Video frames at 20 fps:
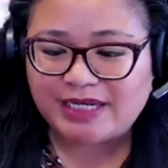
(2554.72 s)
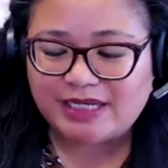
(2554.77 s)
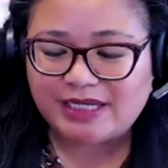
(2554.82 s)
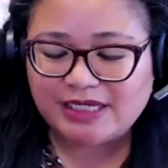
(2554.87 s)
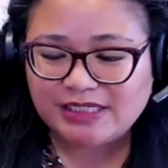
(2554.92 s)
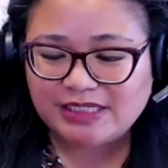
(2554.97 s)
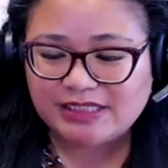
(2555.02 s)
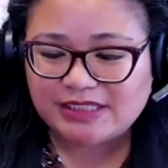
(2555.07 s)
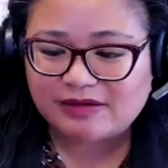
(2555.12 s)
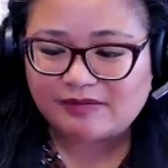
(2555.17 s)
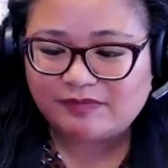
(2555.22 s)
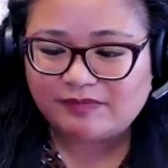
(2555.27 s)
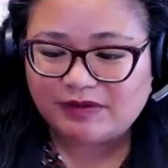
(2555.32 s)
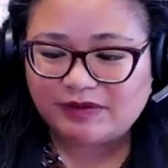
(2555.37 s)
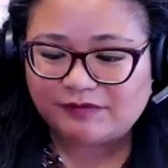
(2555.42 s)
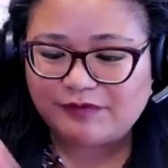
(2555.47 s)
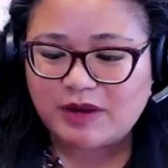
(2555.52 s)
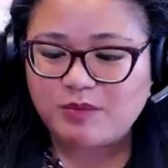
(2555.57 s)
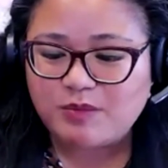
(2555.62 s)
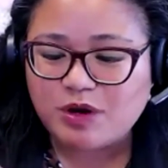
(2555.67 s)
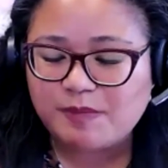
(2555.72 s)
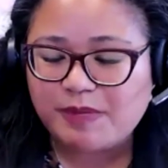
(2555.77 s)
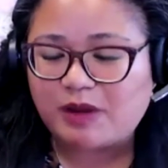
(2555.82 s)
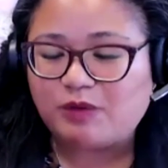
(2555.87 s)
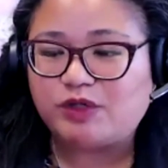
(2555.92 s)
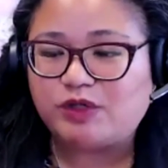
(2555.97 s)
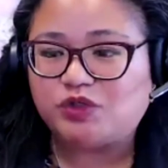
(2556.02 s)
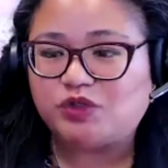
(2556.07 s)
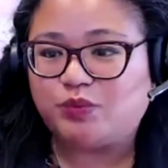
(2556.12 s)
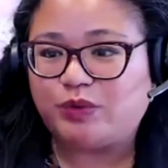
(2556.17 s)
it is the framework by
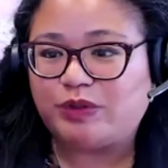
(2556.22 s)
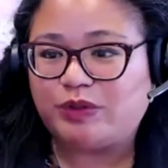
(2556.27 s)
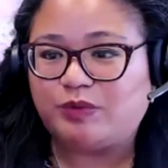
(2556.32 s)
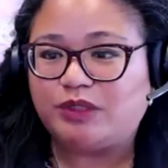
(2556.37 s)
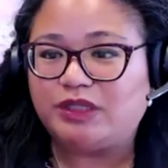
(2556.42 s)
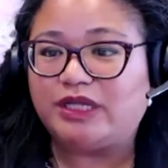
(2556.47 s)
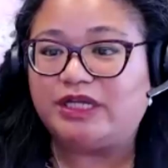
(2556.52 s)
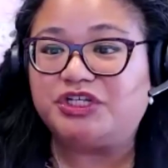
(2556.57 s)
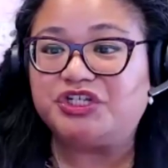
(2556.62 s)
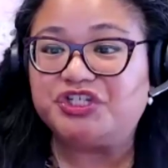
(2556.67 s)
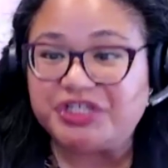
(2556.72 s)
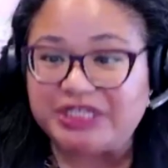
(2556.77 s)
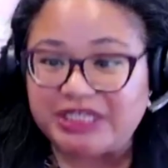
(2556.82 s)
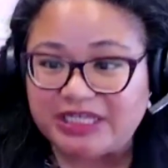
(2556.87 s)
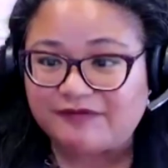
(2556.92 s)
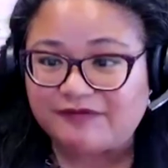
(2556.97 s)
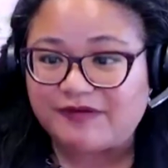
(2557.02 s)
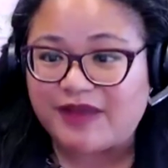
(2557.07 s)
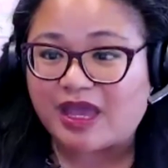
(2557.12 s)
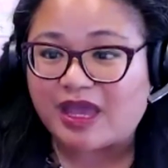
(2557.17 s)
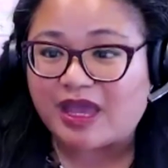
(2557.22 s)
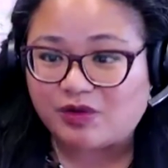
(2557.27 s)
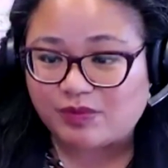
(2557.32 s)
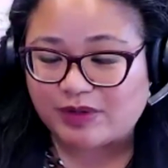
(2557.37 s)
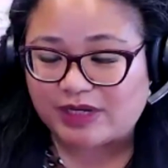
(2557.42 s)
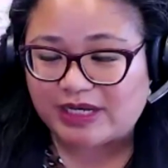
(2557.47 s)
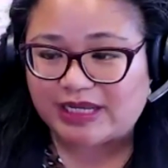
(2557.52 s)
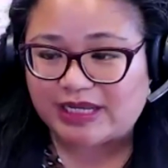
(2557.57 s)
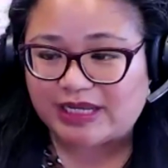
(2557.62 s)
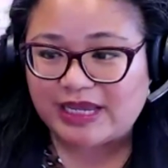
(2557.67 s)
which we will achieve
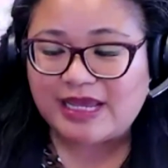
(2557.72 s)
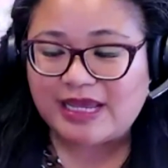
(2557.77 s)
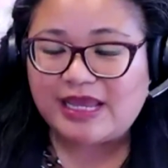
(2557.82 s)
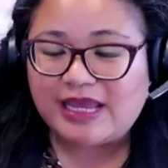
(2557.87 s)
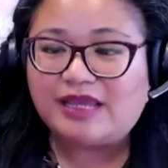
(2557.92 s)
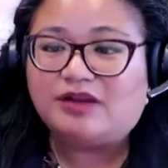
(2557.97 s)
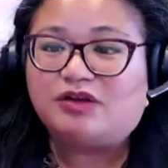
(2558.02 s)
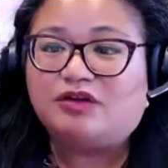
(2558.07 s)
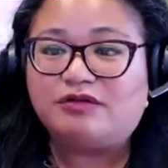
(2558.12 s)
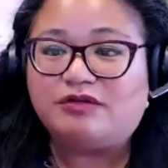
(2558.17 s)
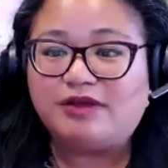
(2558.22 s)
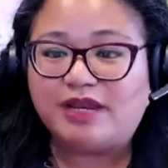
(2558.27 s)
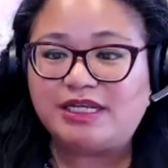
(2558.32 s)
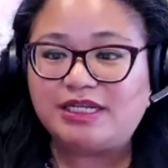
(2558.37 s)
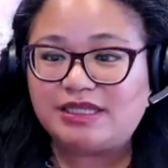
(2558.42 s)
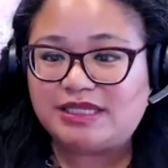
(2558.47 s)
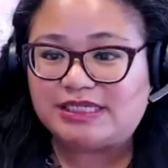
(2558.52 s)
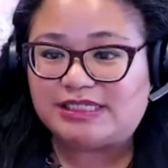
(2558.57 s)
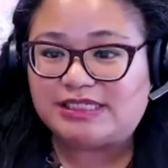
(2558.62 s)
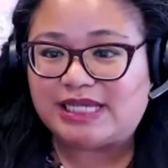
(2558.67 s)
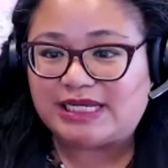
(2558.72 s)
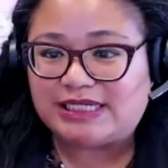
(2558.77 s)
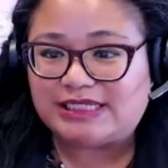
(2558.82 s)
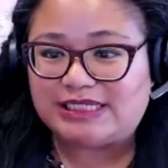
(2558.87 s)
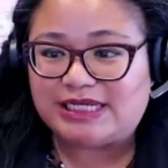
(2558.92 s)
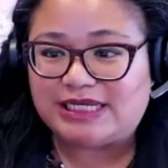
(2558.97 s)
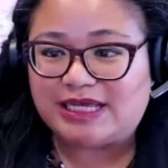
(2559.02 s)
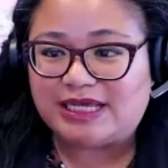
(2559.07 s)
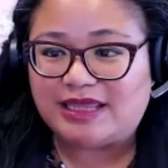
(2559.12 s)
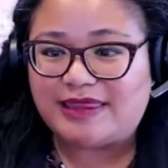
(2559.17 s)
equity, it created this
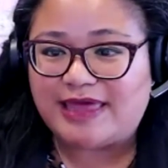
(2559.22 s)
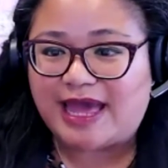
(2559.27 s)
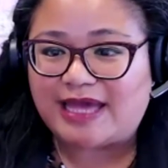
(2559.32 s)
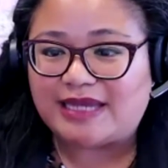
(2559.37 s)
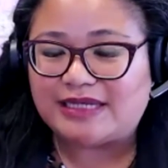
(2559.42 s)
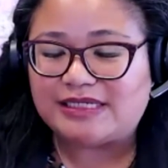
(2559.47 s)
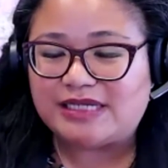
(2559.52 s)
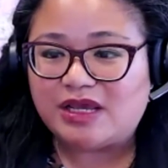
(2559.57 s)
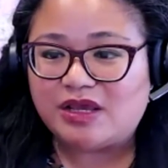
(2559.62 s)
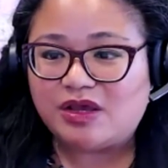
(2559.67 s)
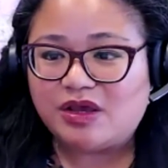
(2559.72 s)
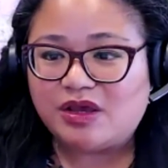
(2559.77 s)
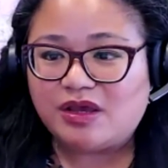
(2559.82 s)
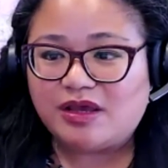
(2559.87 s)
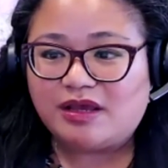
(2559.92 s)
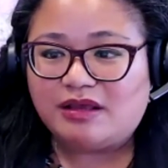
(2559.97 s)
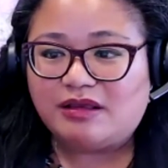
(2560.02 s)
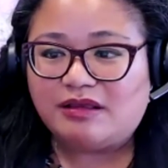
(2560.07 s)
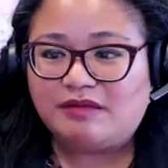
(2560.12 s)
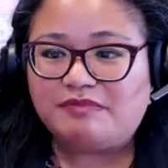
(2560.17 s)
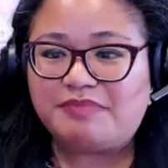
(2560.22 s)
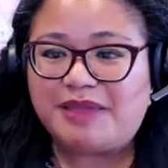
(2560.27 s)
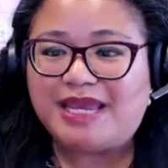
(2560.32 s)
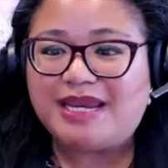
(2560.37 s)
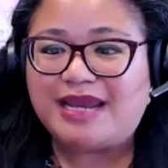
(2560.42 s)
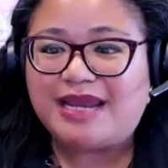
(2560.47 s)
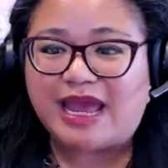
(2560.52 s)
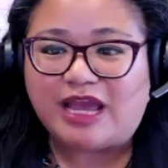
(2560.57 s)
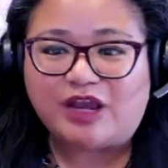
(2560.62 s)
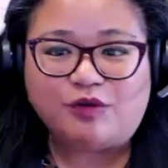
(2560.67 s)
idea that
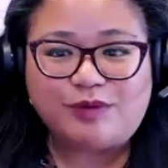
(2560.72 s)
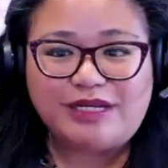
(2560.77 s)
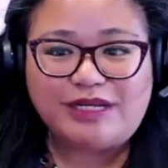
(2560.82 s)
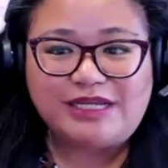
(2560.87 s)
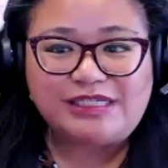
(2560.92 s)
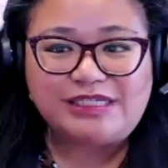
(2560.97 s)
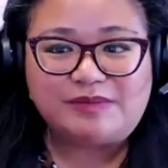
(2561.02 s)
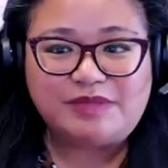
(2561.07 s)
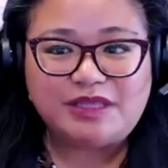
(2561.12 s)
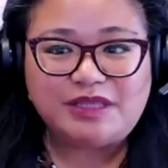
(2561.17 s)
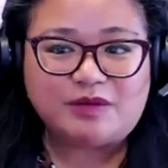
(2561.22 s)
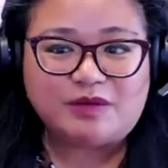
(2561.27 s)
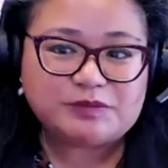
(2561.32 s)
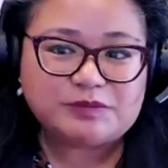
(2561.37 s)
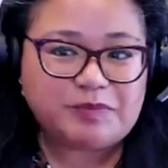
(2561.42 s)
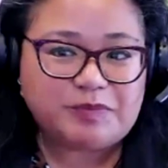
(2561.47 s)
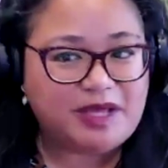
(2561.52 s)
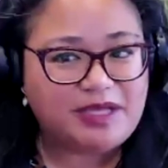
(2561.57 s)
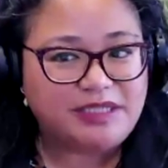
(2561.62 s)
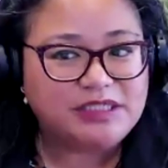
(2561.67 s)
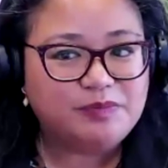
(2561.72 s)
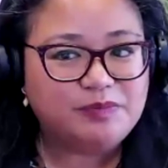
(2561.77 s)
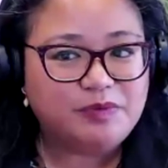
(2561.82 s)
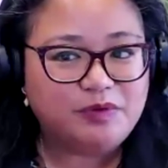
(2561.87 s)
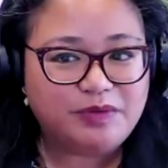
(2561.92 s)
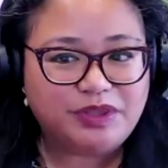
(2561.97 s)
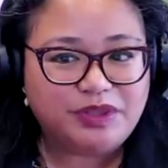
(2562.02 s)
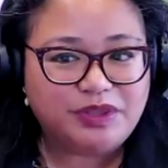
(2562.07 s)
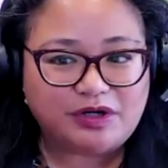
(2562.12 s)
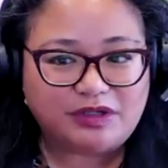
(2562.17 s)
made equity something that was possible
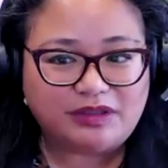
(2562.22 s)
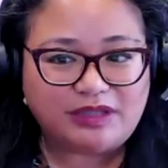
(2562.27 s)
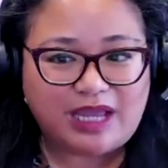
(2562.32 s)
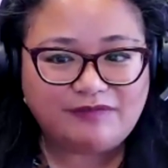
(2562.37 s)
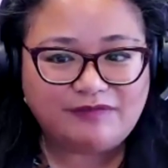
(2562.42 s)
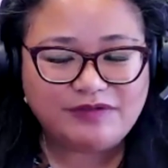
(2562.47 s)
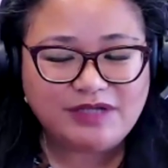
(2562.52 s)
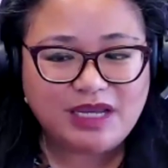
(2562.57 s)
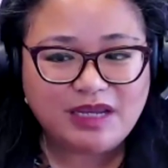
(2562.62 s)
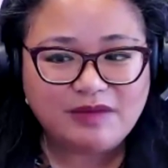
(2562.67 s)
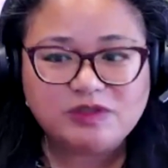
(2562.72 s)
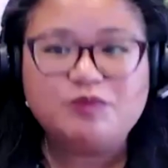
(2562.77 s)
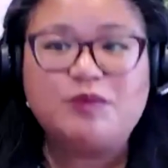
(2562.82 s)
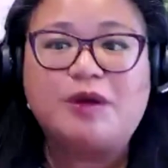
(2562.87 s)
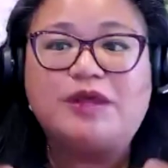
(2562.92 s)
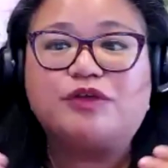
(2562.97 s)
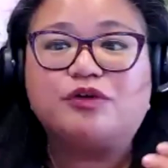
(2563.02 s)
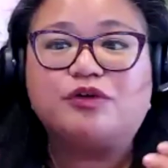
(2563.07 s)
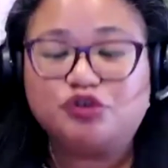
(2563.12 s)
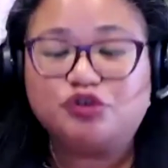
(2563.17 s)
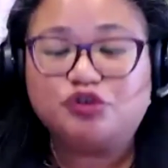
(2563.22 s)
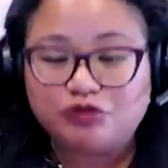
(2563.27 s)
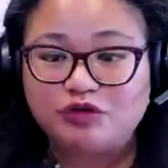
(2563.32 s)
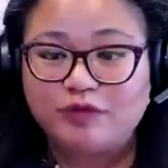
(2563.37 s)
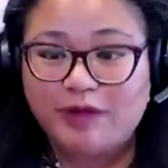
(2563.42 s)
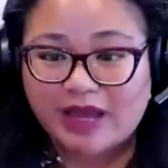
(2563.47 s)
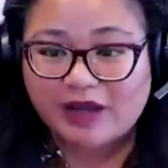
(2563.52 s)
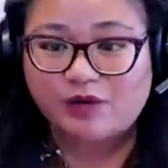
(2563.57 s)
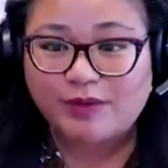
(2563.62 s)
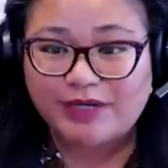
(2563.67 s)
within our lifetimes. Whether true
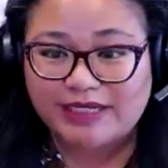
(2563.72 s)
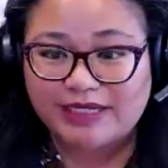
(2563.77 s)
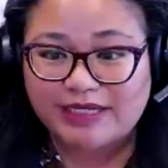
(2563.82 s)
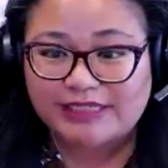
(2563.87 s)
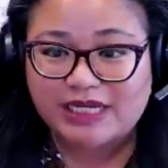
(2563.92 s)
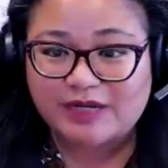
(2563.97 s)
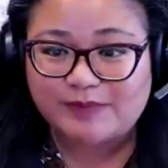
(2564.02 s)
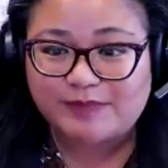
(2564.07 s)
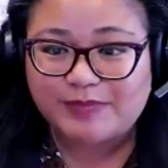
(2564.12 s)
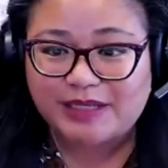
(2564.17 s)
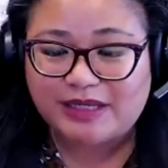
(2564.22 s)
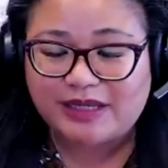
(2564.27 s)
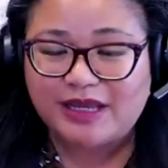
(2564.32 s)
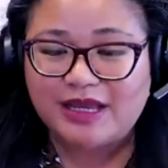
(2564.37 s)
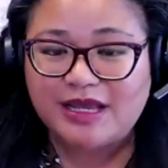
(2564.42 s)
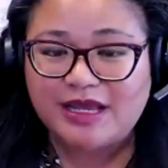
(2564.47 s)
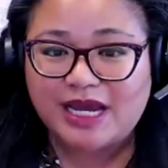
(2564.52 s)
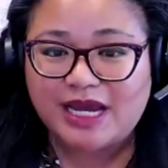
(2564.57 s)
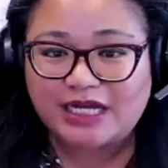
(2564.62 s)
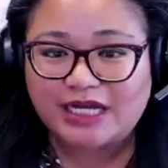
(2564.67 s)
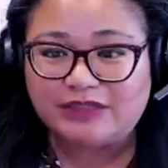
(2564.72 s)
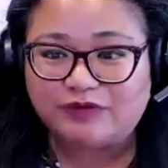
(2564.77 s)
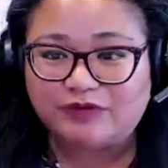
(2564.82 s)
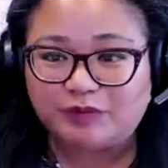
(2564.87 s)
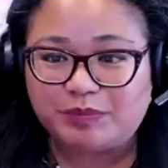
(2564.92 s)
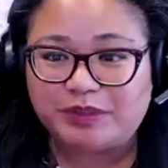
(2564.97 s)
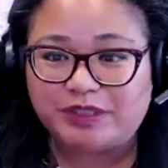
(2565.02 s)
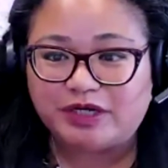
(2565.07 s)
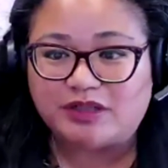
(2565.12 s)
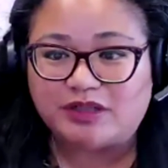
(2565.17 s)
equity is going to be
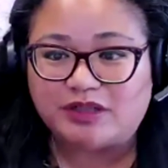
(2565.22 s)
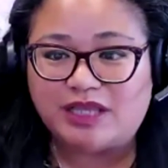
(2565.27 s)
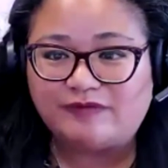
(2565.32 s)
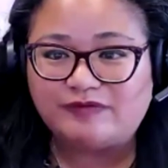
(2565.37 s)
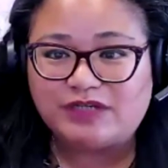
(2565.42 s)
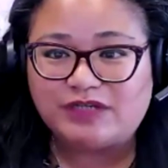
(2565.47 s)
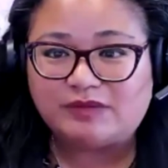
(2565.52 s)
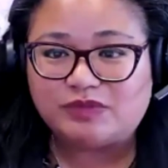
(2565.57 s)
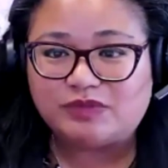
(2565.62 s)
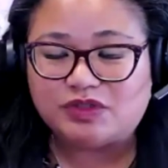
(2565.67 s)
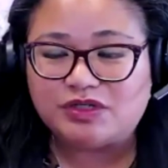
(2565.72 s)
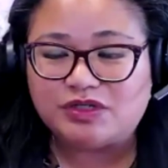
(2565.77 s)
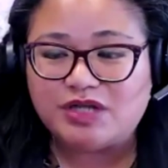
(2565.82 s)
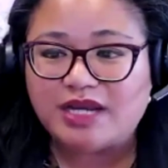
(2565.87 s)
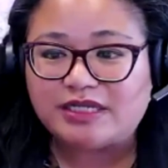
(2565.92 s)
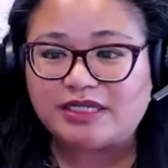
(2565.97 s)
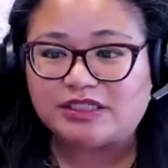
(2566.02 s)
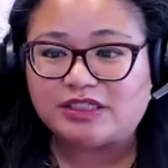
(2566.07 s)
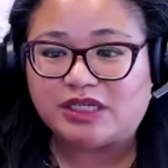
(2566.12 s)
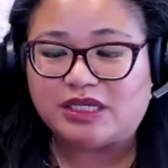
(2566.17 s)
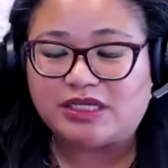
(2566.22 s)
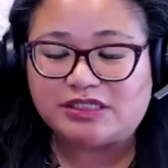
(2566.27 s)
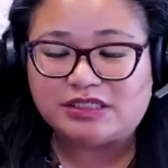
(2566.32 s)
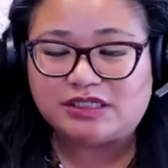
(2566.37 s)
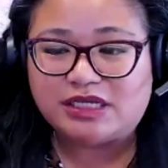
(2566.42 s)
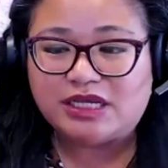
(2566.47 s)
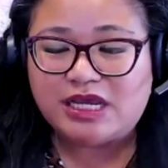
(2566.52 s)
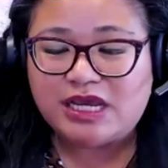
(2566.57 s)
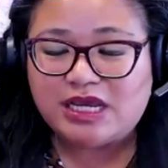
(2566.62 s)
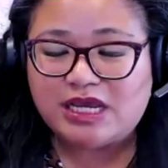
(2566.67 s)
achievable in our lifetimes or not is
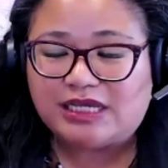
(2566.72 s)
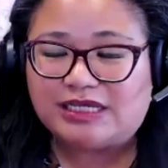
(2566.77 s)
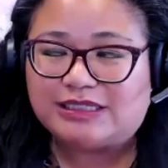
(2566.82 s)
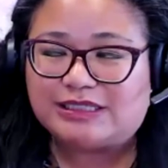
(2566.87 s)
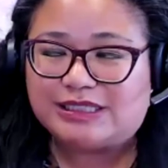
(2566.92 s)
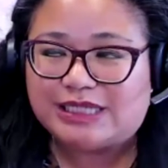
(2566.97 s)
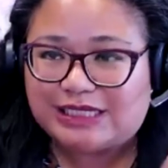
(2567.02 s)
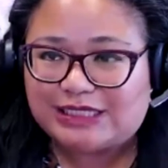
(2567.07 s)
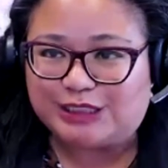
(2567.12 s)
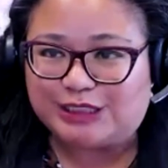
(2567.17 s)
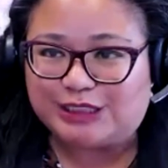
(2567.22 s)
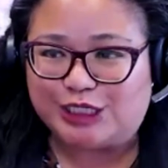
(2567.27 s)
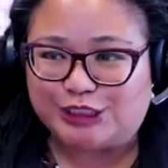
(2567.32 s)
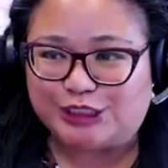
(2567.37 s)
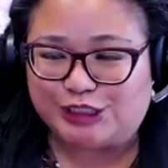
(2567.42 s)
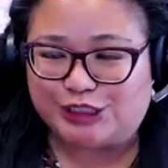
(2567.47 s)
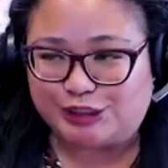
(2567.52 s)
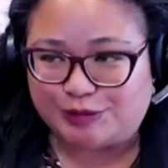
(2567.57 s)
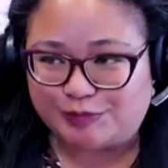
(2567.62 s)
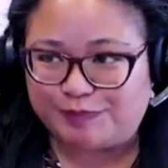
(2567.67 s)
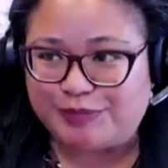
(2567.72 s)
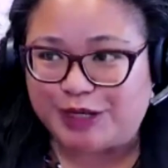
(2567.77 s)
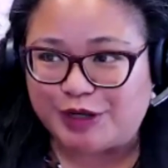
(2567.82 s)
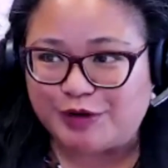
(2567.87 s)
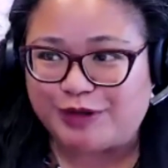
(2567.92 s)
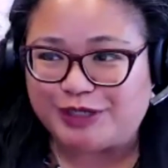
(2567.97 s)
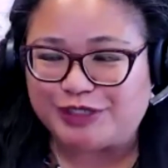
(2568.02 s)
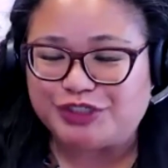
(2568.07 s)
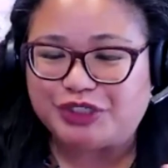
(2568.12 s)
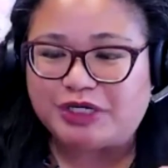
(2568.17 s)
a big
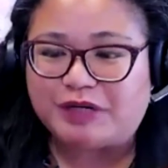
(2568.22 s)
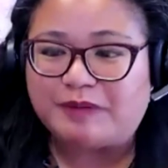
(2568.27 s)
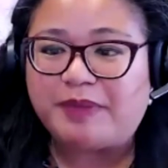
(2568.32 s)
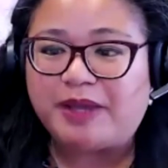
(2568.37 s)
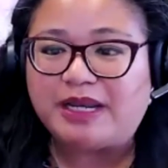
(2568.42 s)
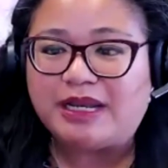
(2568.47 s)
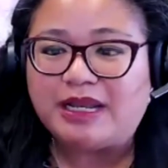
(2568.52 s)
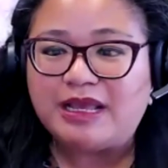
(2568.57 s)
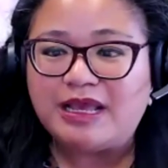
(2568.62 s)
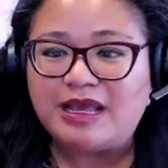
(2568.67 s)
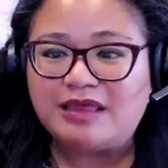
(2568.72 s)
question, but